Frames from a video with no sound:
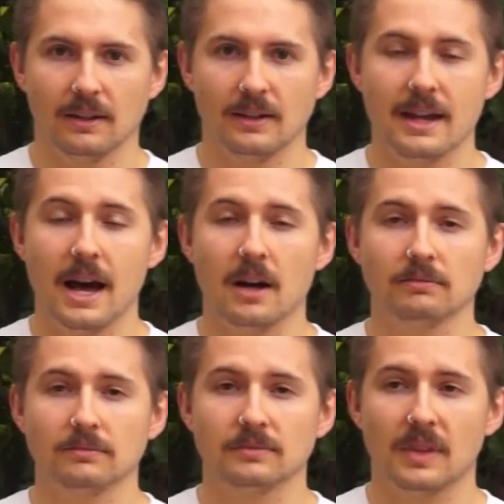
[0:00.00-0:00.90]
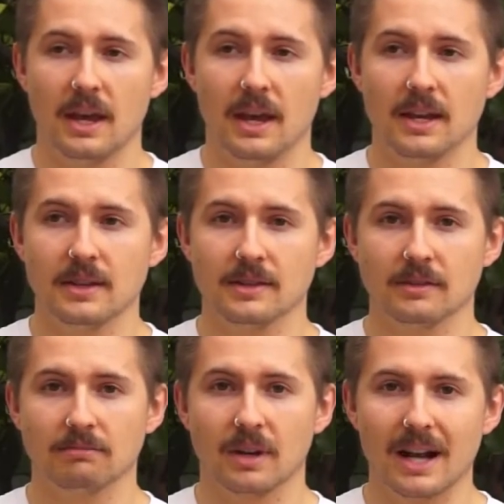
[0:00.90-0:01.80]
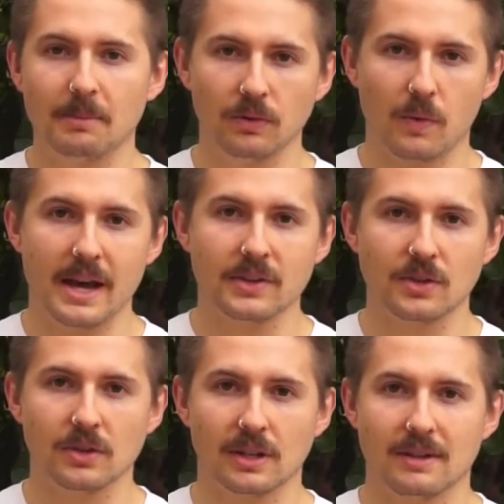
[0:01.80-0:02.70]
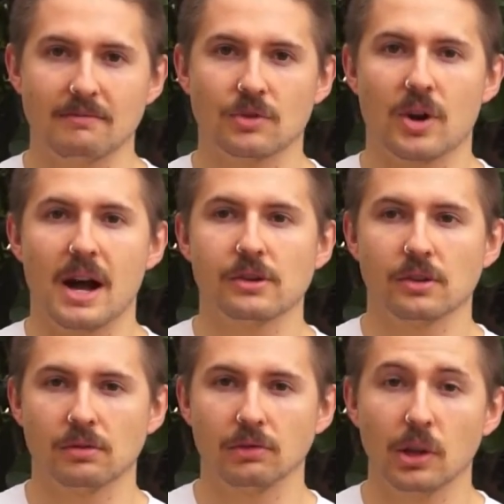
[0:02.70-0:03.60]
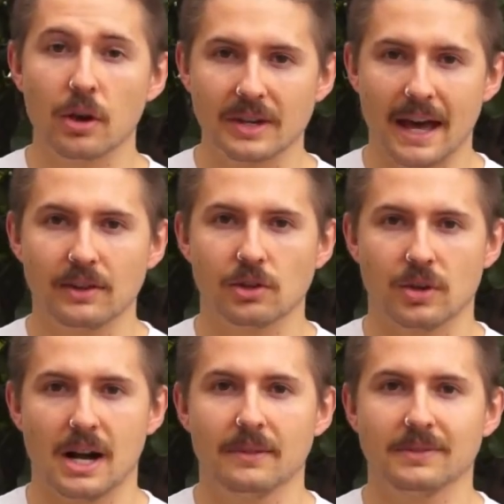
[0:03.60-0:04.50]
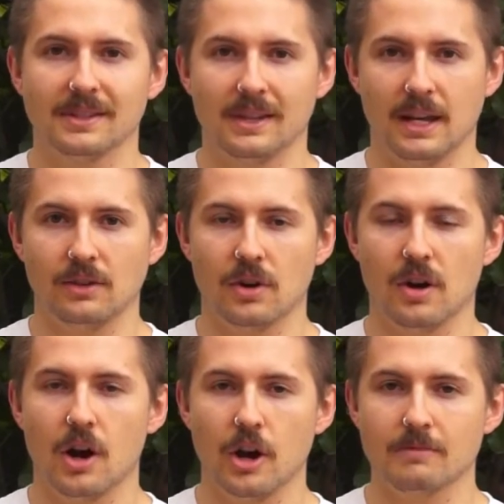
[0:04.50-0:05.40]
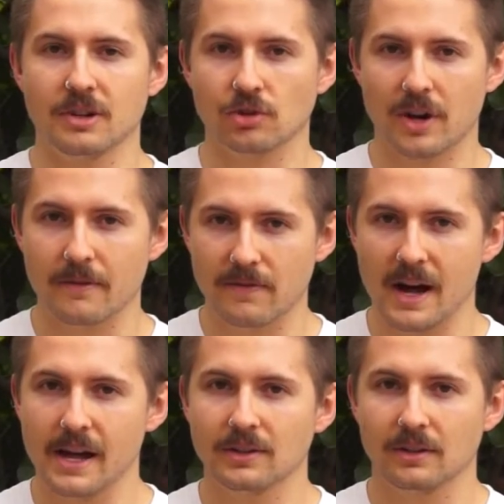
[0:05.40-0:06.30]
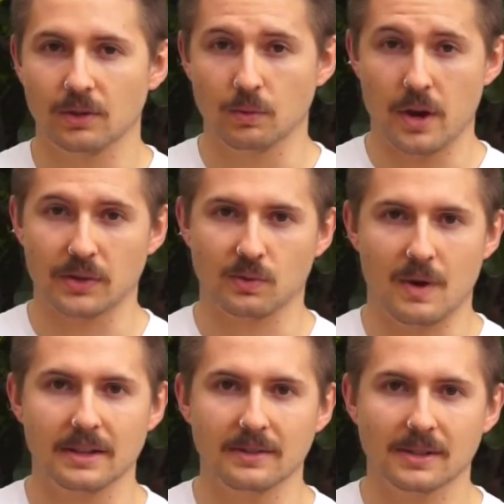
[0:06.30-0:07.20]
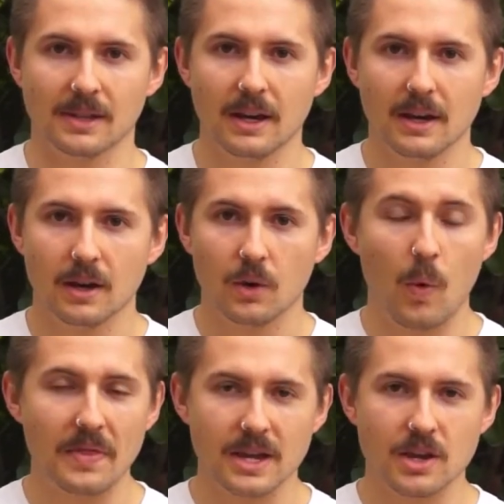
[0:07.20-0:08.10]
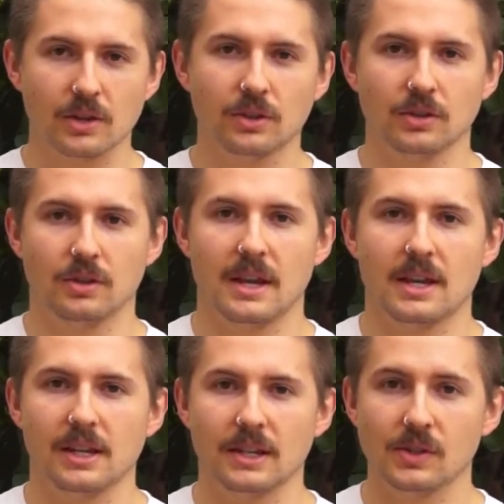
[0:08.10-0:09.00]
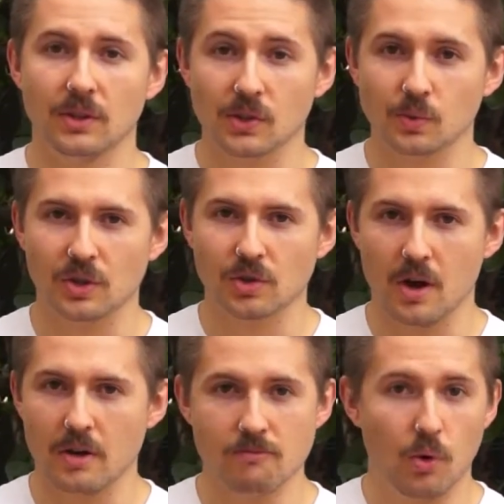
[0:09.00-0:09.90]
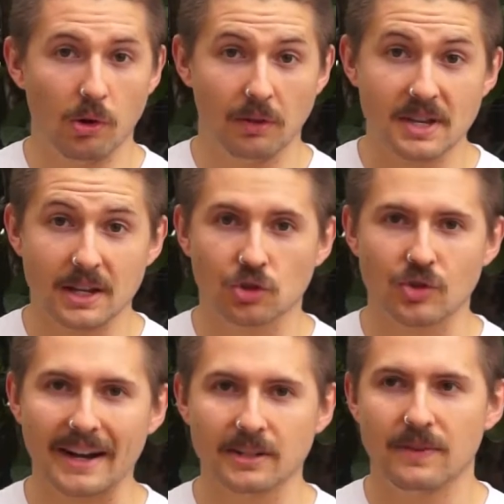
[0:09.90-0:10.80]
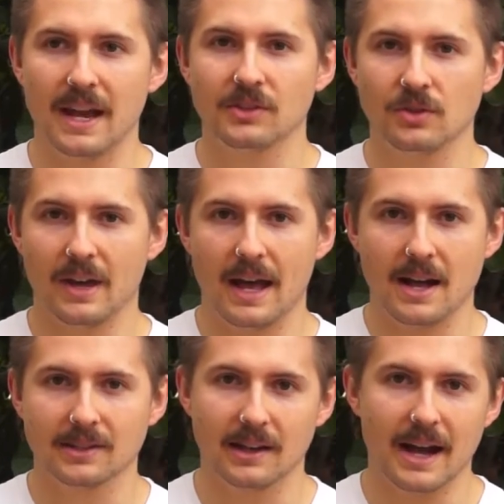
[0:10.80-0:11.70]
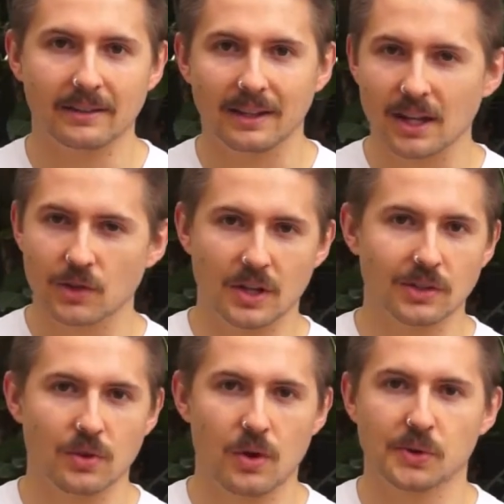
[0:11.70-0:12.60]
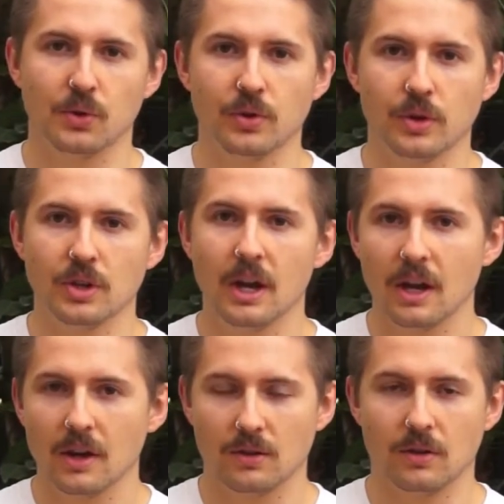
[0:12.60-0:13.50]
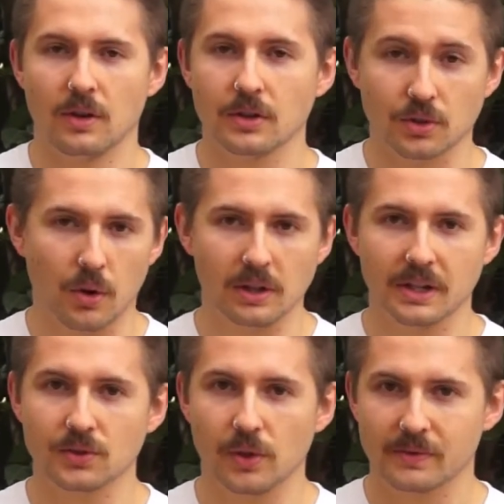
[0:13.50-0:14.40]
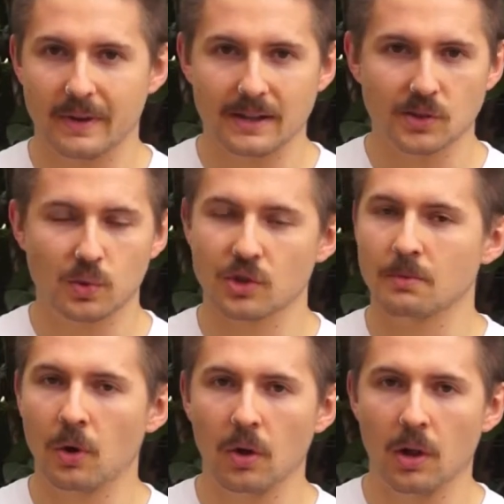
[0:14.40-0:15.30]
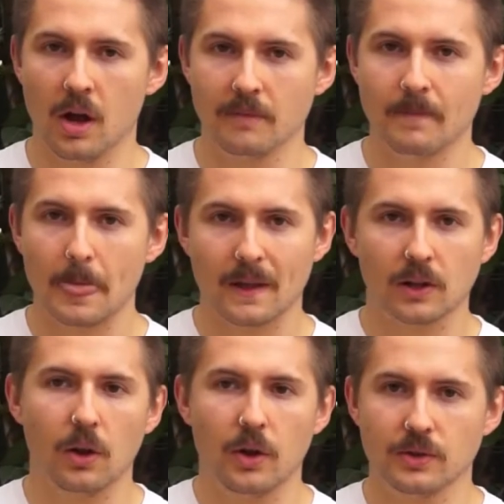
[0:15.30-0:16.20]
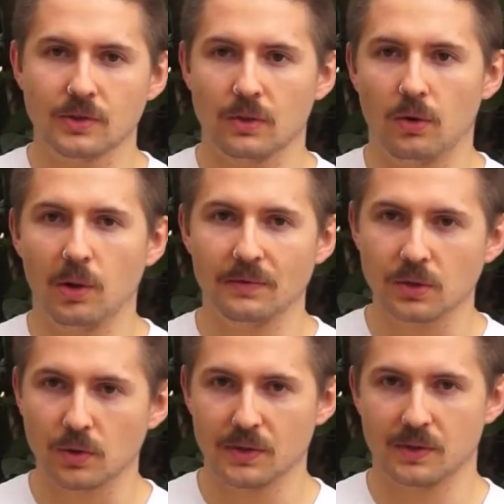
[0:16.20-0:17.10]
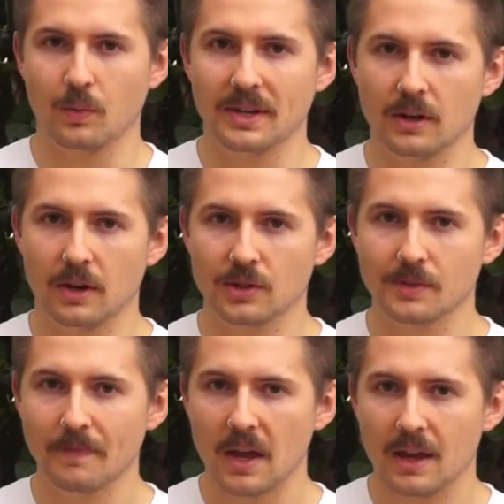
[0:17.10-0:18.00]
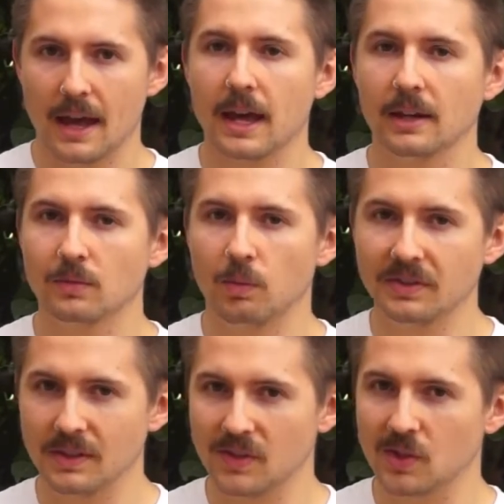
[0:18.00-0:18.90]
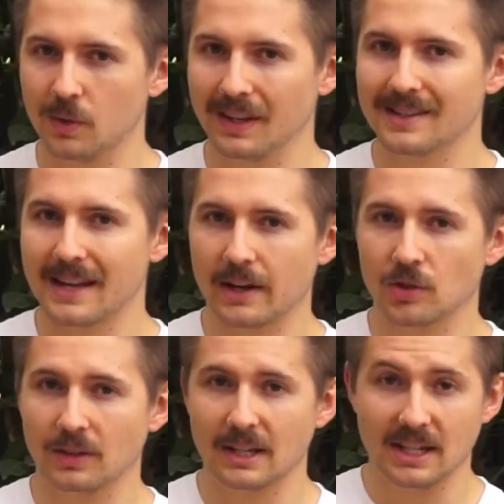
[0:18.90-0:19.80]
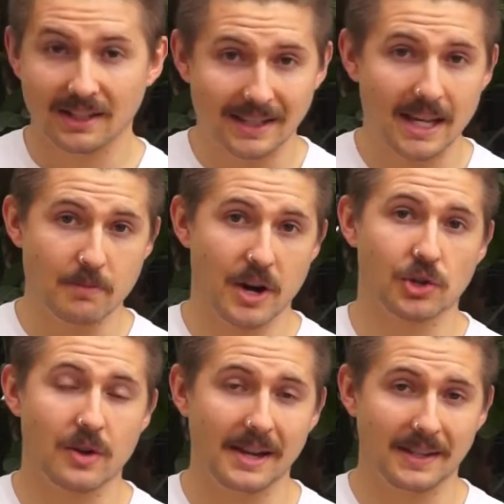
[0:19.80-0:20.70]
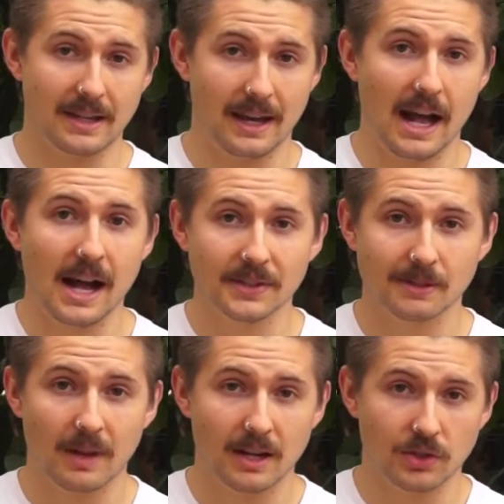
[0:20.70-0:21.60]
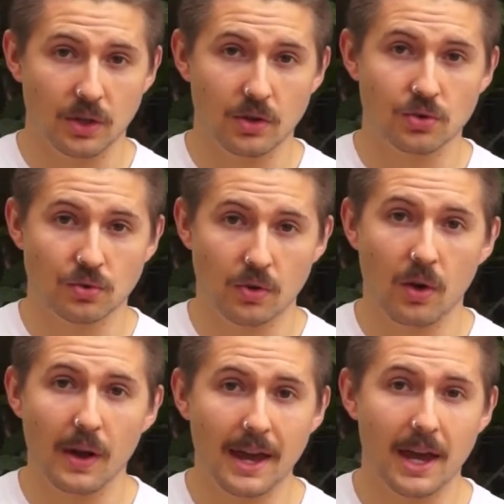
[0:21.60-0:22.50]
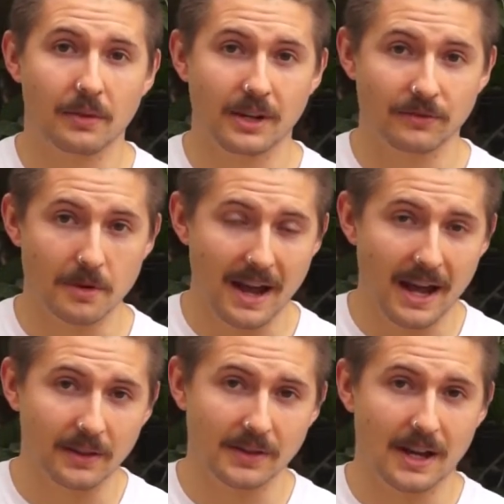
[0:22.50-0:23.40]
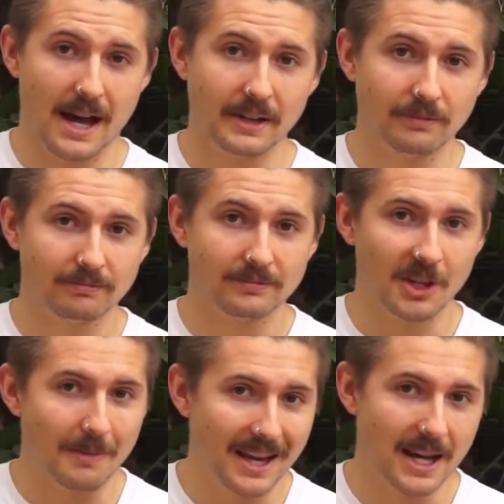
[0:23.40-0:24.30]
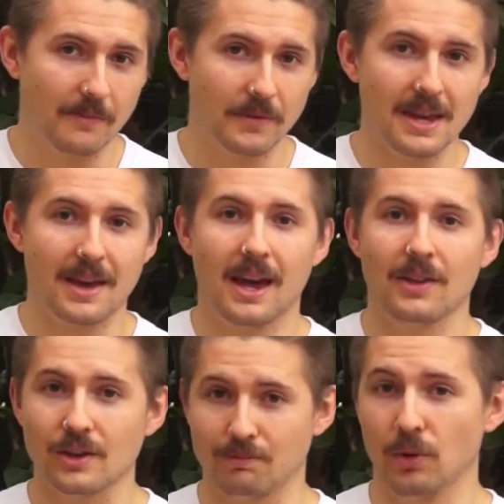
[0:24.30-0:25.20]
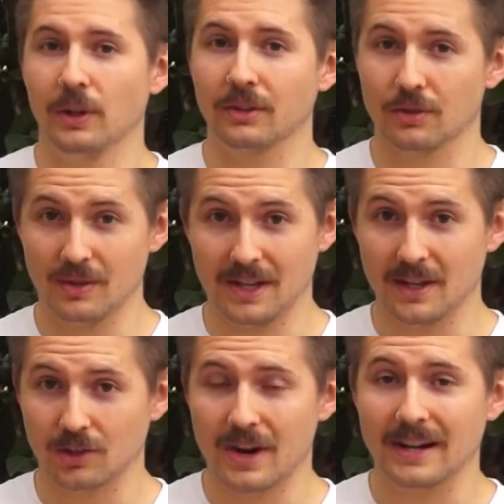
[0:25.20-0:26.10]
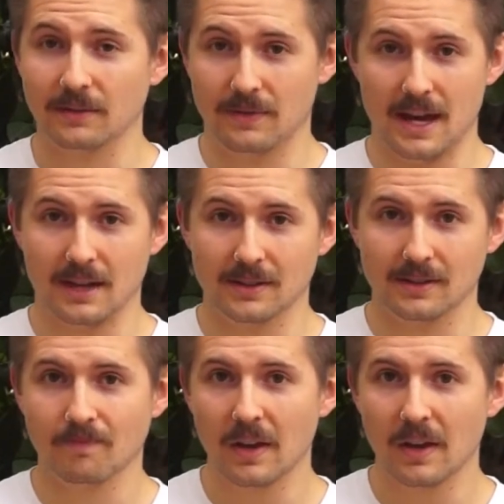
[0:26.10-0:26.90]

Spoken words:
Now, there's a couple of ways you can try to locate the drafts in your home and try to find the worst ones. One thing you can do is you can switch on all of the extractor fans in your house, like the kitchen exhaust hood or your toilet exhaust fans, switch them all on, close all of the doors and windows, and what this is doing is actually depressurizing the house, and it's going to draw air in from outside to make up for the air that you're pulling through these extractor fans.